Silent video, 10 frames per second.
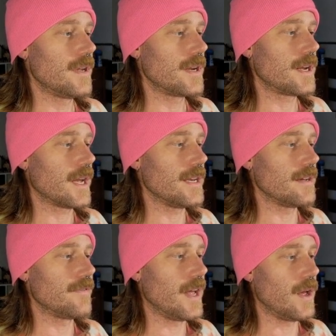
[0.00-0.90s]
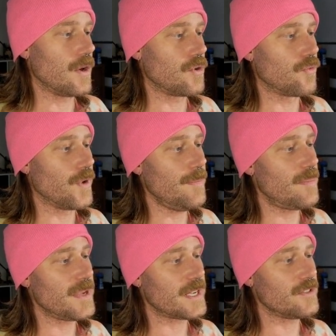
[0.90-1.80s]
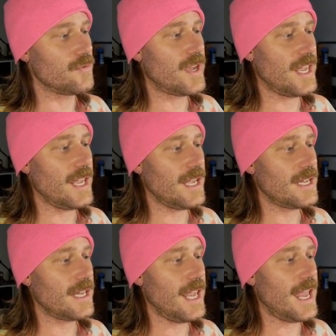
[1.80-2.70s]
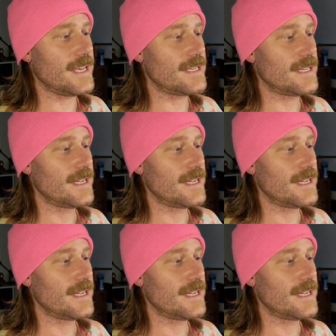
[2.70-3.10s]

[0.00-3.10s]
kind of grip, because you can get